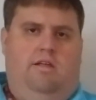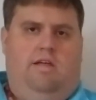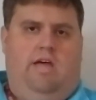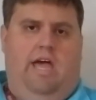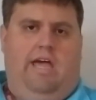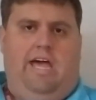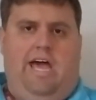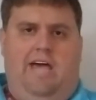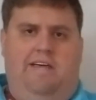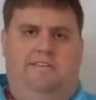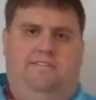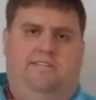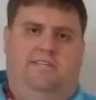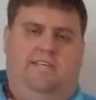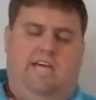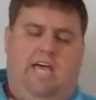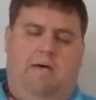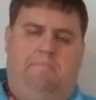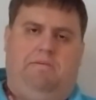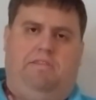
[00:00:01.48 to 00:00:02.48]
Hey guys,
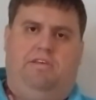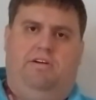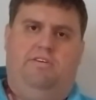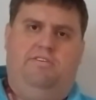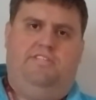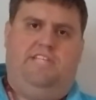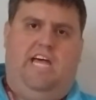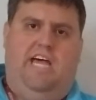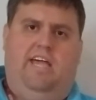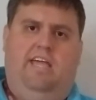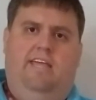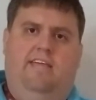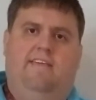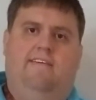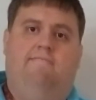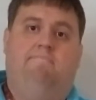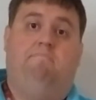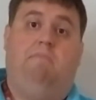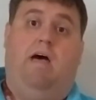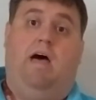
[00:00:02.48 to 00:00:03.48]
happy Thursday.
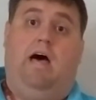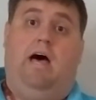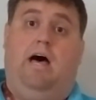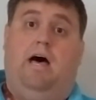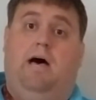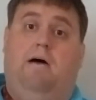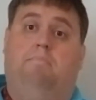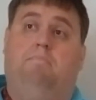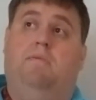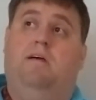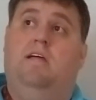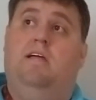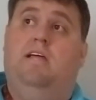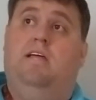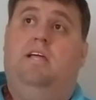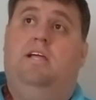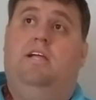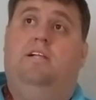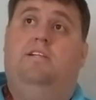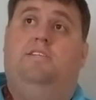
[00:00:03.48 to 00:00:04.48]
Um,
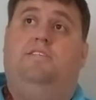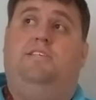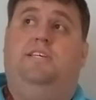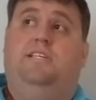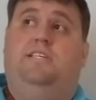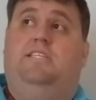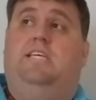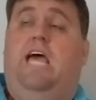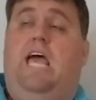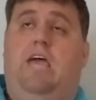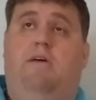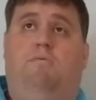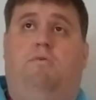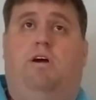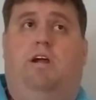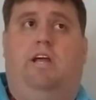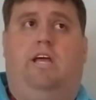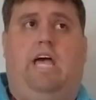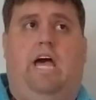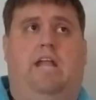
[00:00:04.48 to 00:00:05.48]
today we're
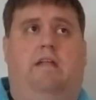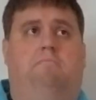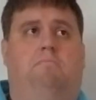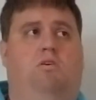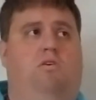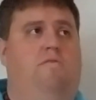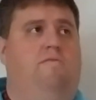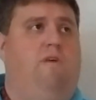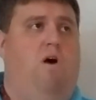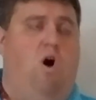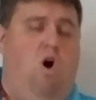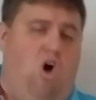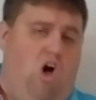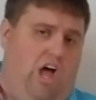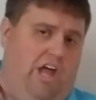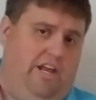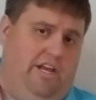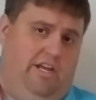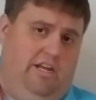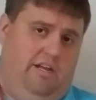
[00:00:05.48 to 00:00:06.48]
going to kind of move
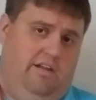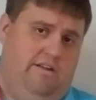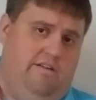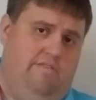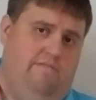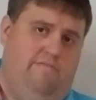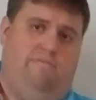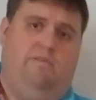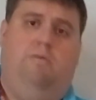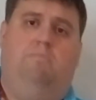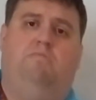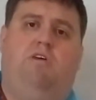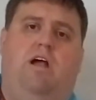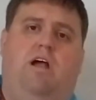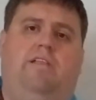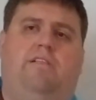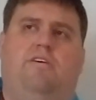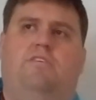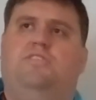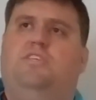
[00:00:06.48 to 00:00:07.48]
on from
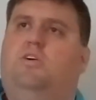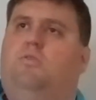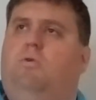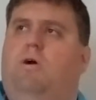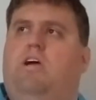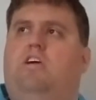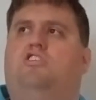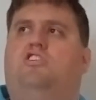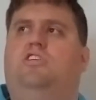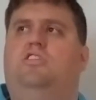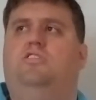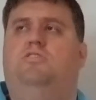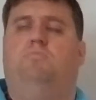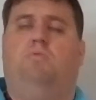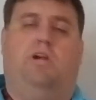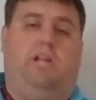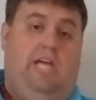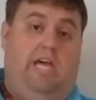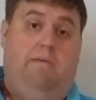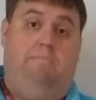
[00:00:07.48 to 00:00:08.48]
writing those equations.
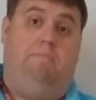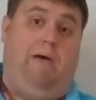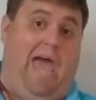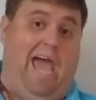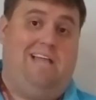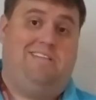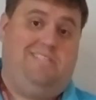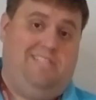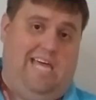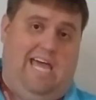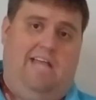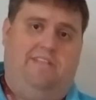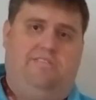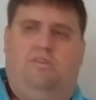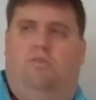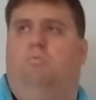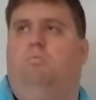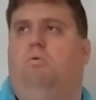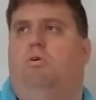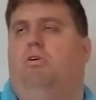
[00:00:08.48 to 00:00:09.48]
We're going to get back to that,
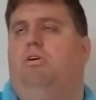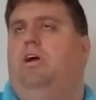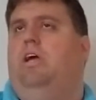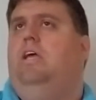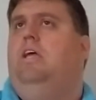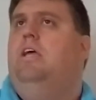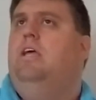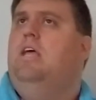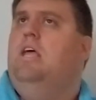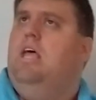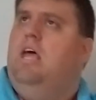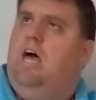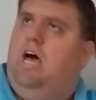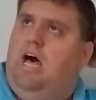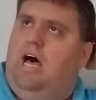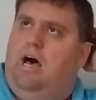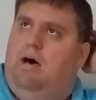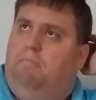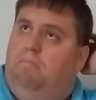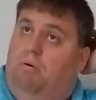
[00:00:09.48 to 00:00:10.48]
don't worry.
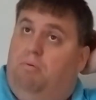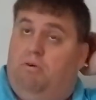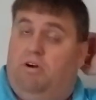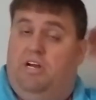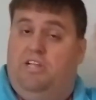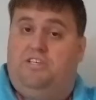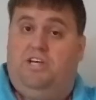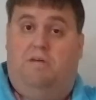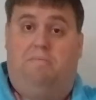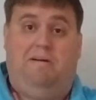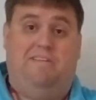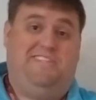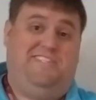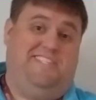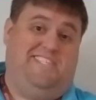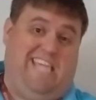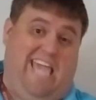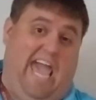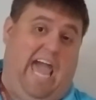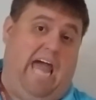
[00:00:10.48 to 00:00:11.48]
Um, but we're going to talk about
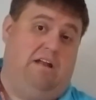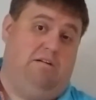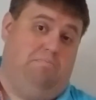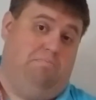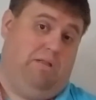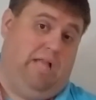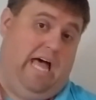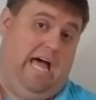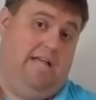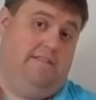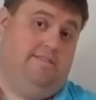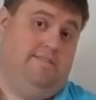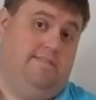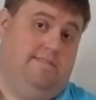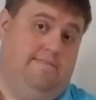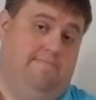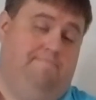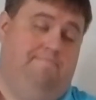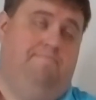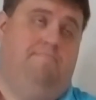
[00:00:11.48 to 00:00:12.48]
scatter
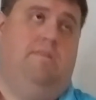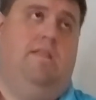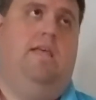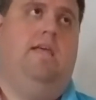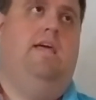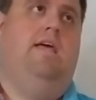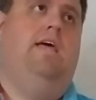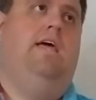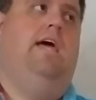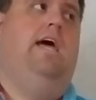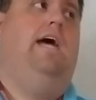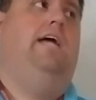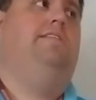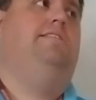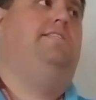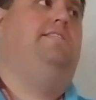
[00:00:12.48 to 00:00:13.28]
plots. And